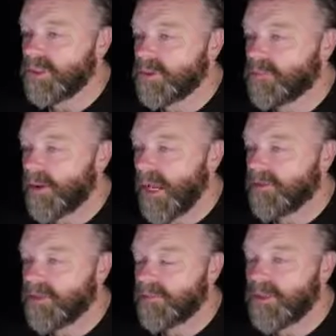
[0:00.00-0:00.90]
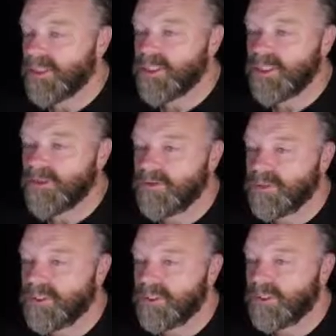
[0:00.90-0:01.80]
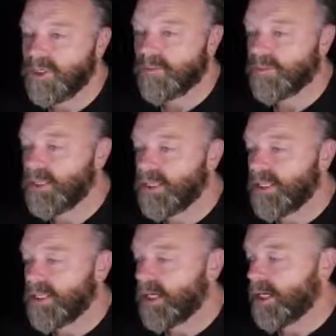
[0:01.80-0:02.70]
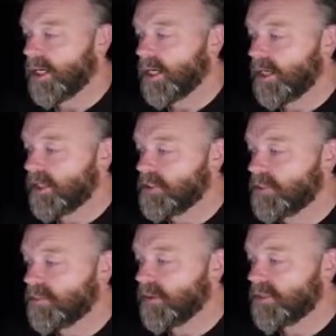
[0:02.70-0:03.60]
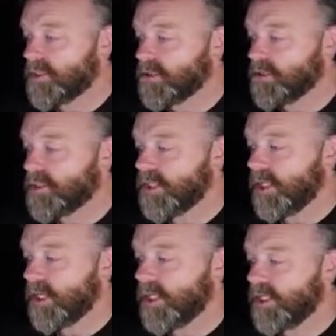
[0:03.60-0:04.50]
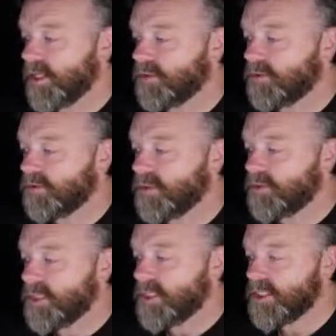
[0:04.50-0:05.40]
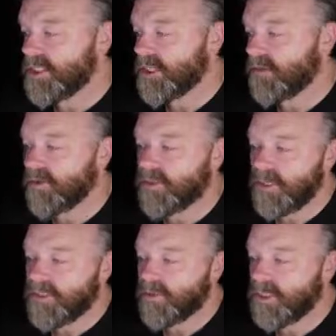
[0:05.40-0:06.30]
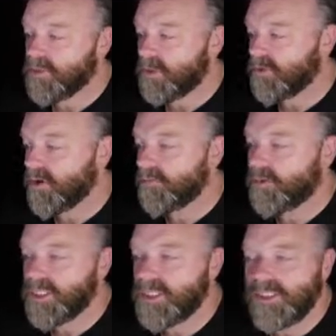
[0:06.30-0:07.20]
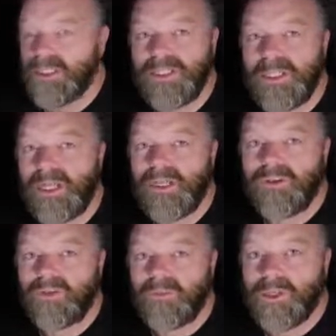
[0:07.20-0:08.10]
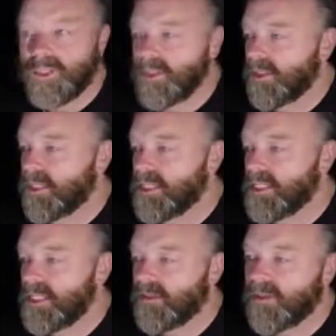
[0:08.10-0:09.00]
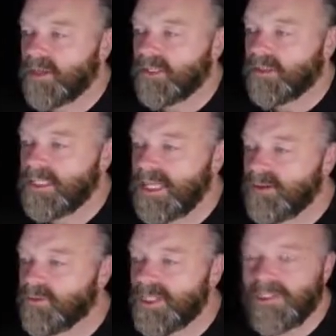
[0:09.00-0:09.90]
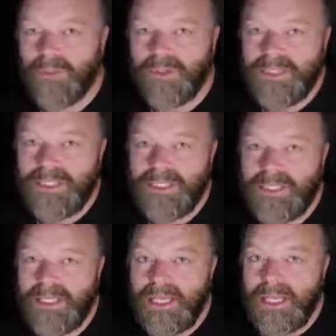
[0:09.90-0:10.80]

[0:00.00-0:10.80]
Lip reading: a little banner image across the top. So a bit of a description there, and then all the questions here. Now I've got about 20-25 questions through my sonnet. You can see I've currently got 10 responses